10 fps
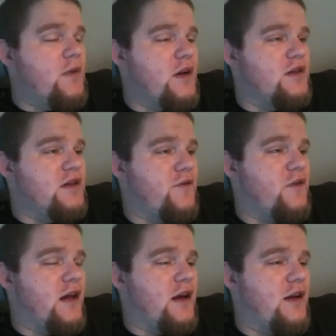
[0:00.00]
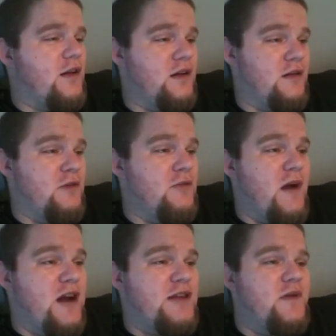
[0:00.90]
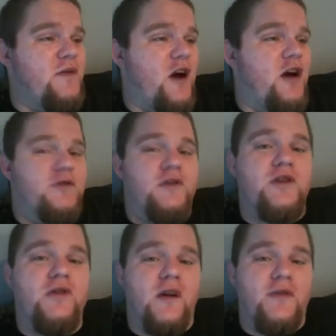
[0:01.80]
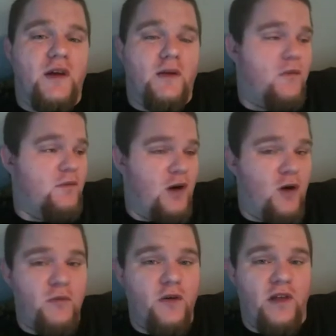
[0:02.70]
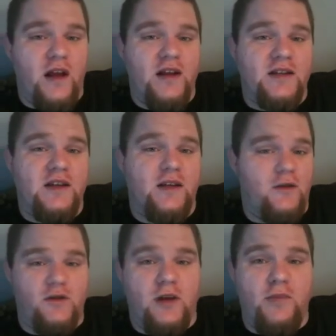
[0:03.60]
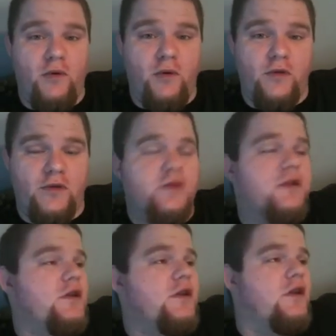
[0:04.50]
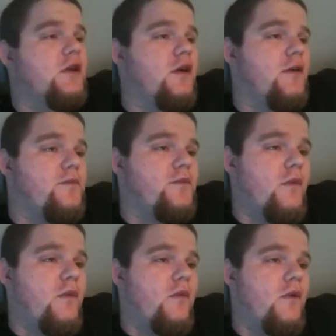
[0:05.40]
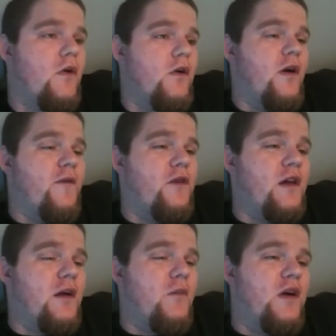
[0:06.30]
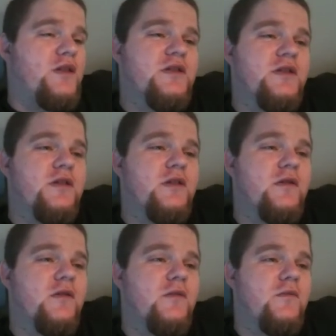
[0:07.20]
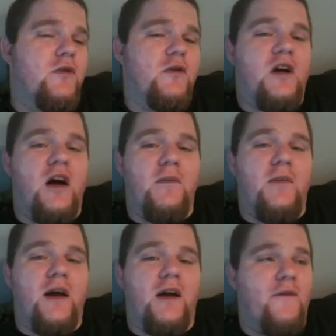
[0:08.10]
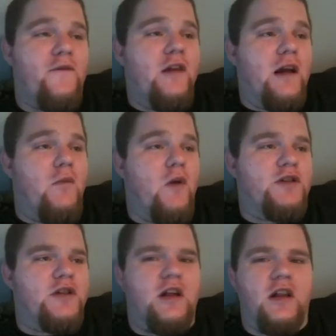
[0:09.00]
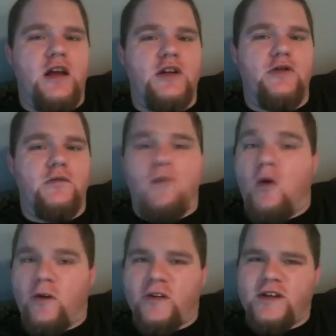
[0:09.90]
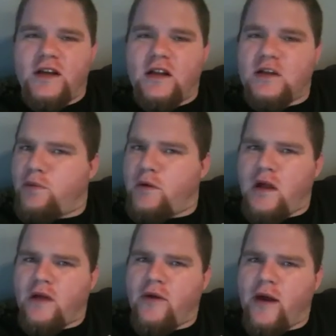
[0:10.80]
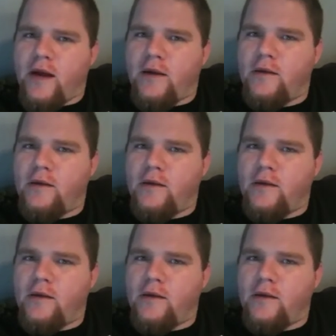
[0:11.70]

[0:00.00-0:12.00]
because I feel like he reminds me of Audrey 2 off of that old movie, like I said, Little Shop of Horrors. Or I feel like I'm watching Mortal Kombat. I feel like I'm watching Glacier and Mortis again. Let's put it like that.